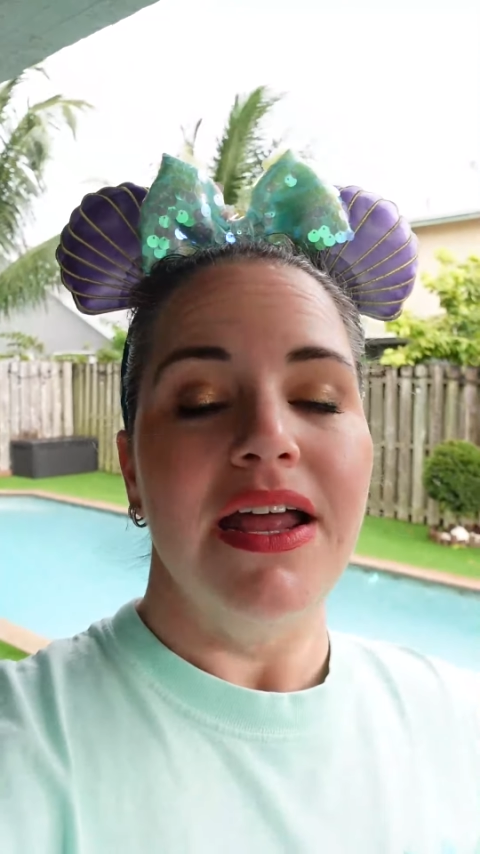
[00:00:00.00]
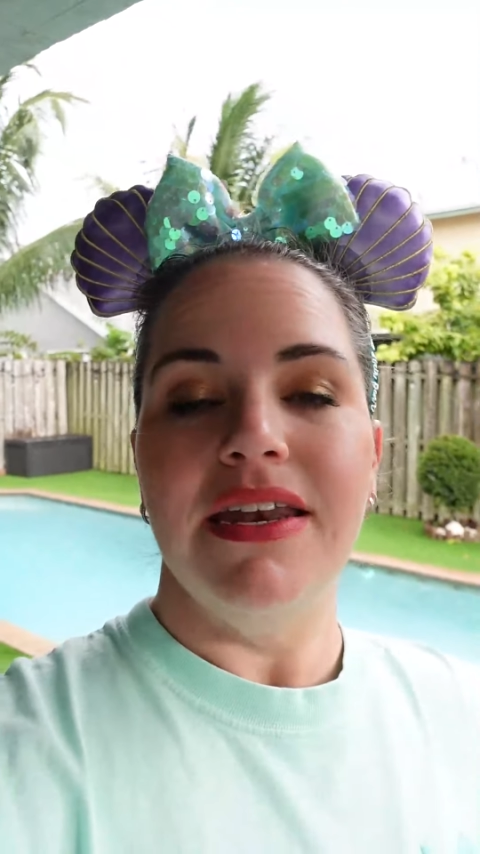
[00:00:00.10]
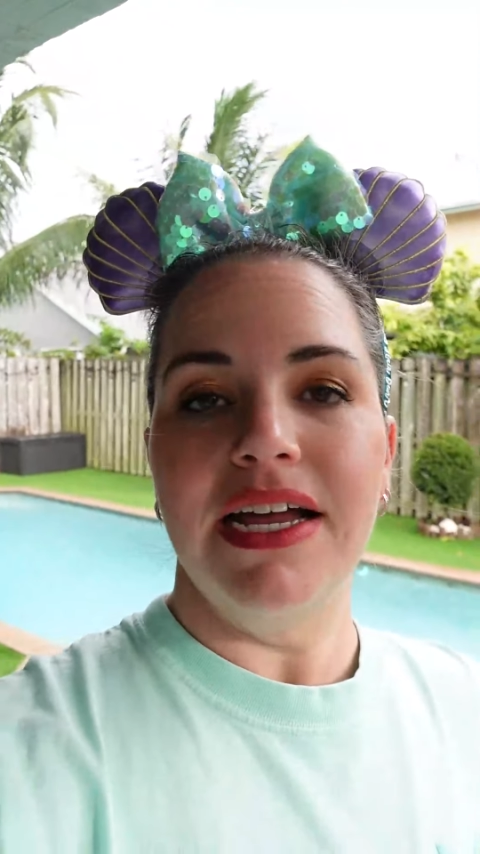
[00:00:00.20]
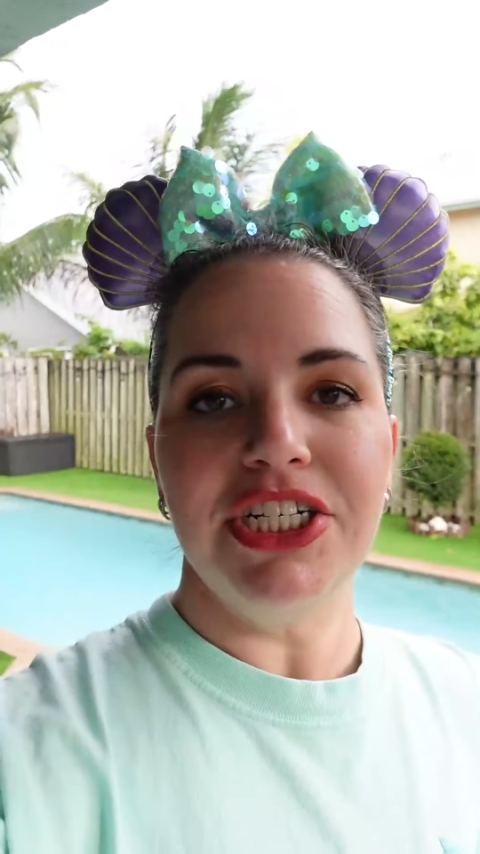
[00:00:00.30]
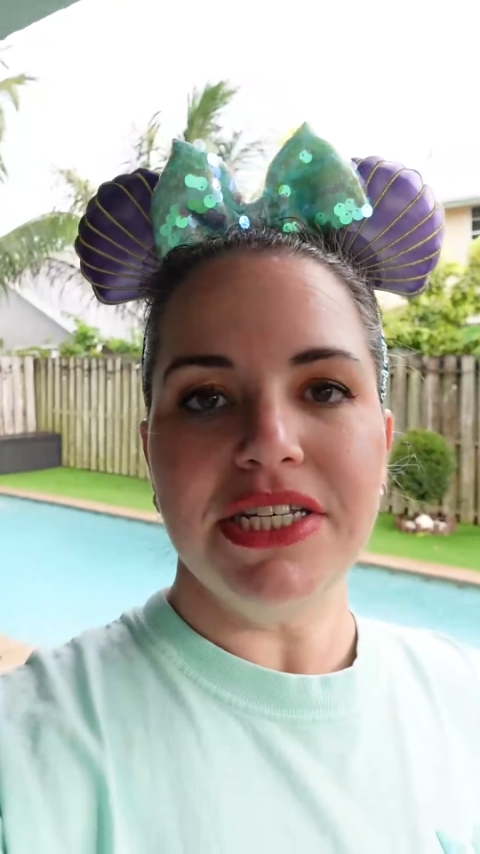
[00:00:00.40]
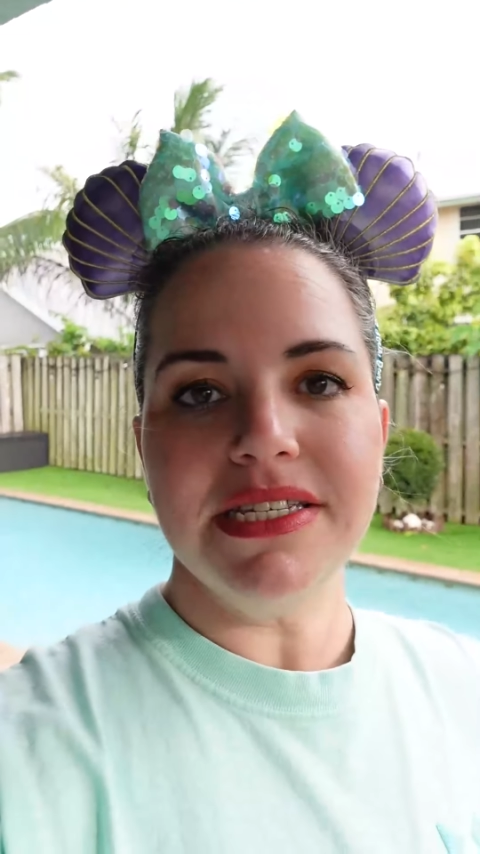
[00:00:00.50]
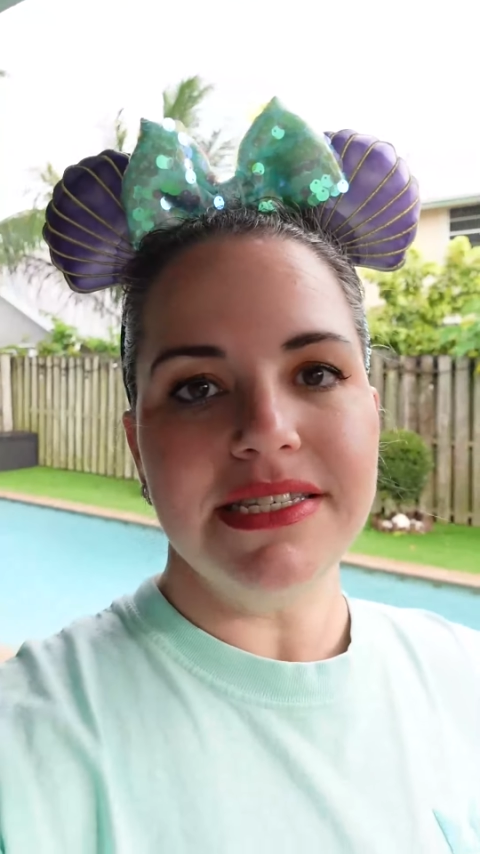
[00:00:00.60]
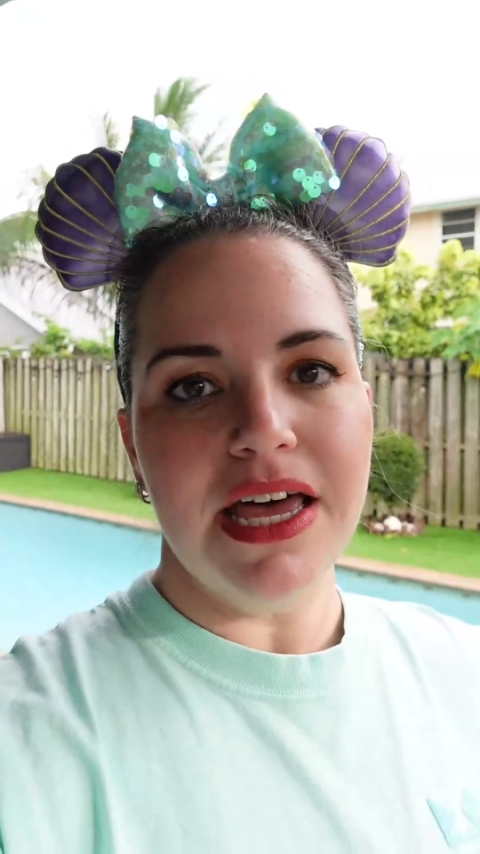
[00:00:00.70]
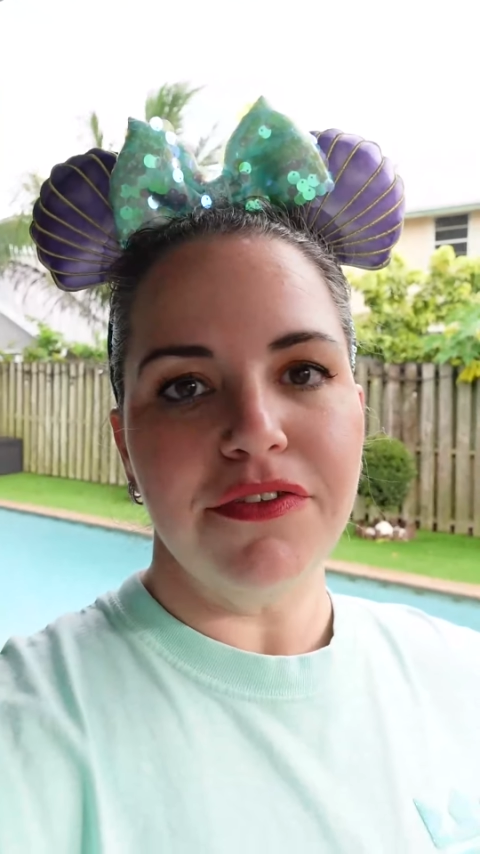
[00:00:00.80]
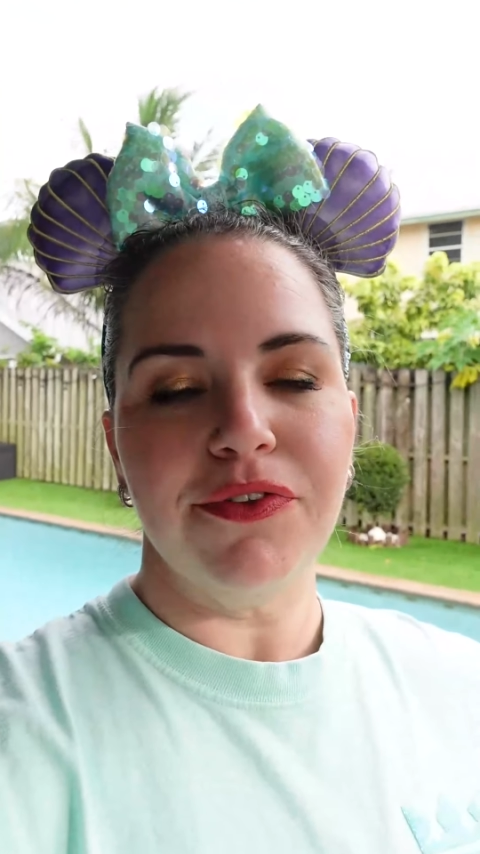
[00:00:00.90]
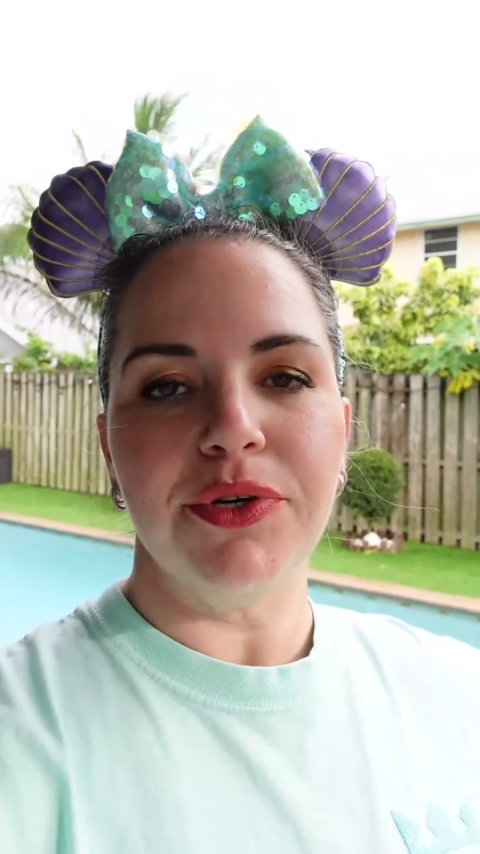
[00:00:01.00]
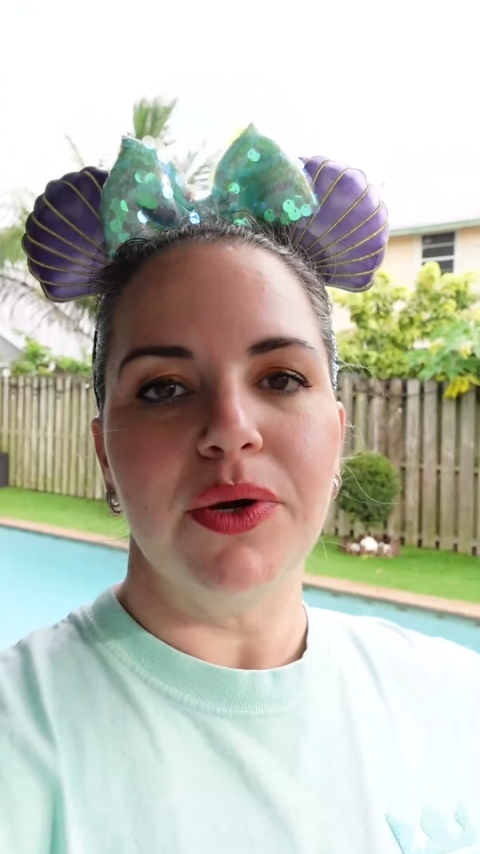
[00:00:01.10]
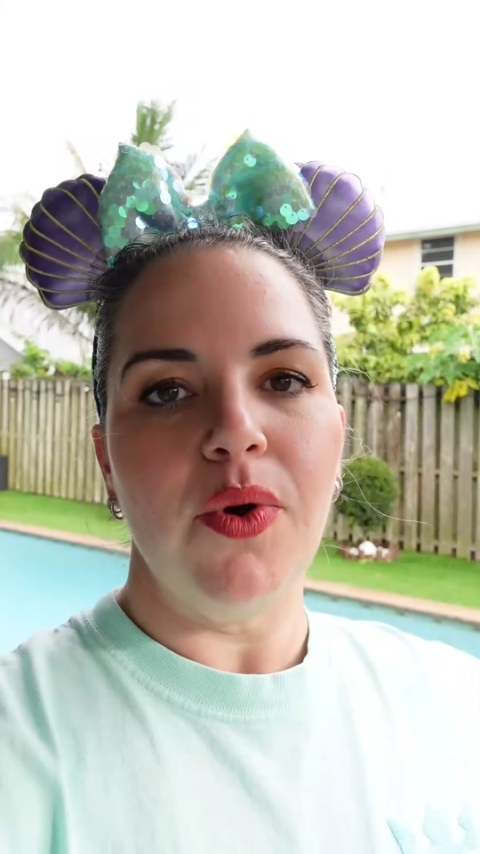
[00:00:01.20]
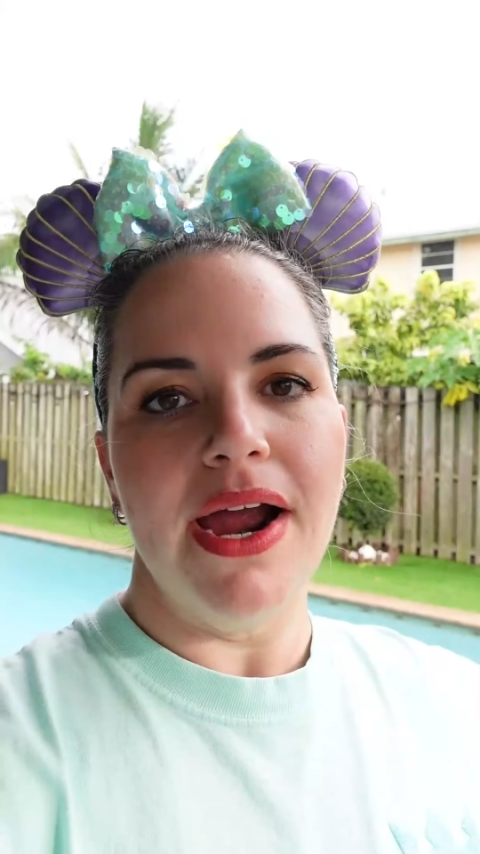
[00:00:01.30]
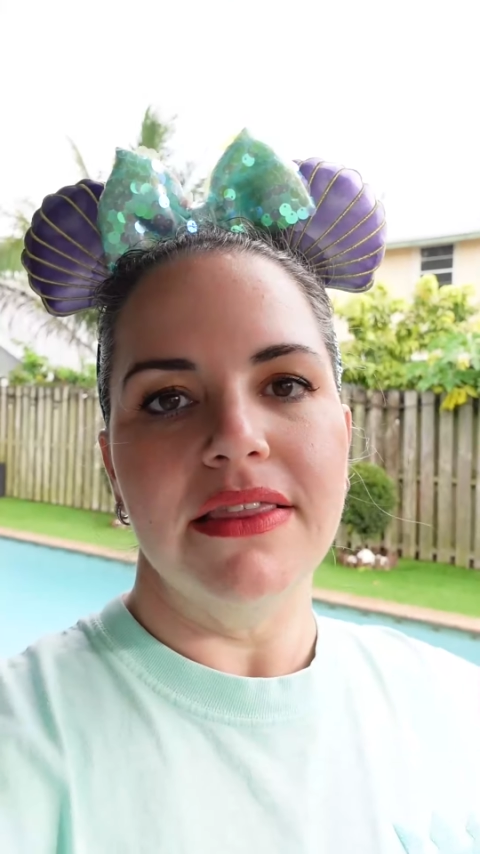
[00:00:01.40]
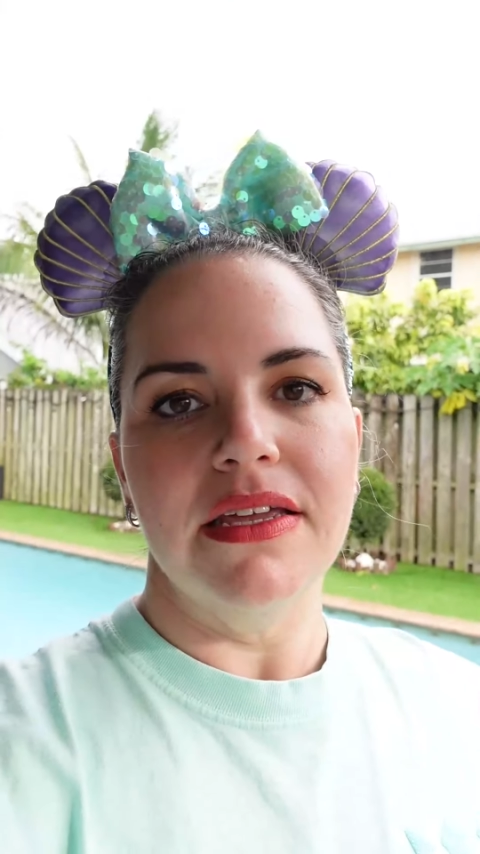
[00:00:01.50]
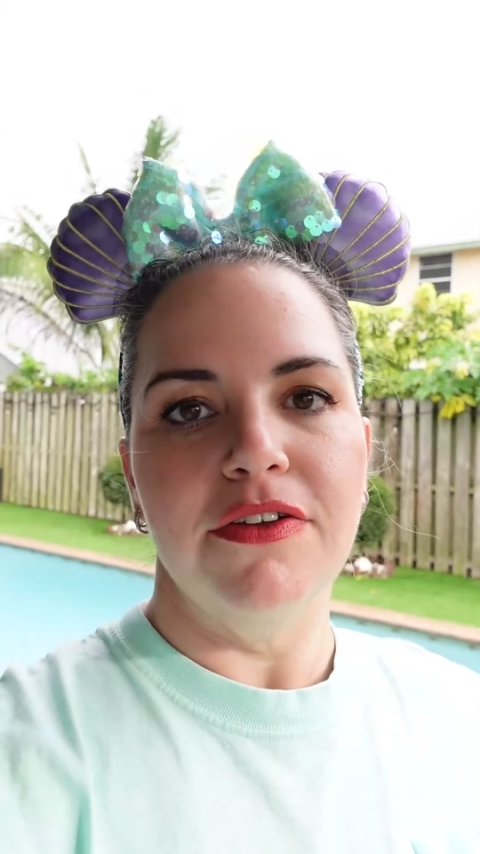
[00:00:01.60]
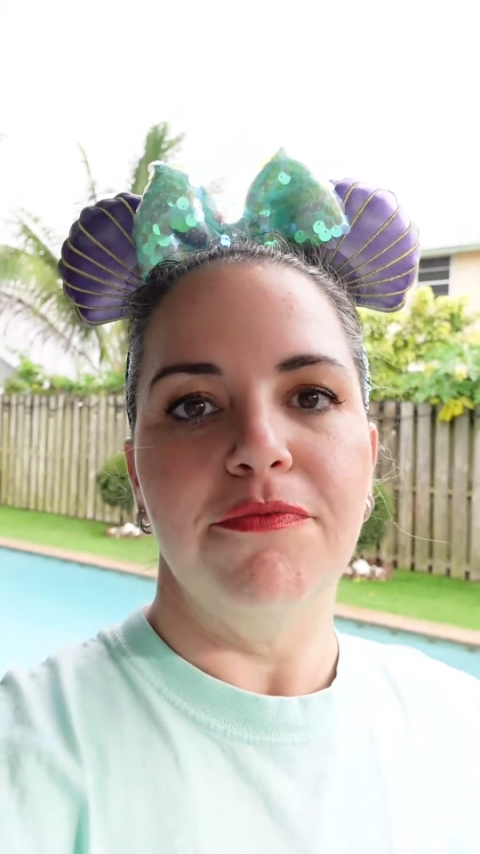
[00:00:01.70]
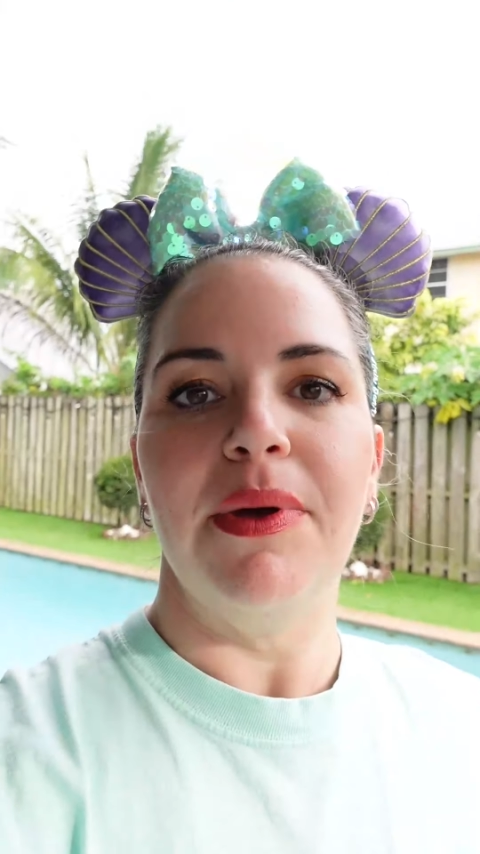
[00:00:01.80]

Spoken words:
Not just in South Florida where I live,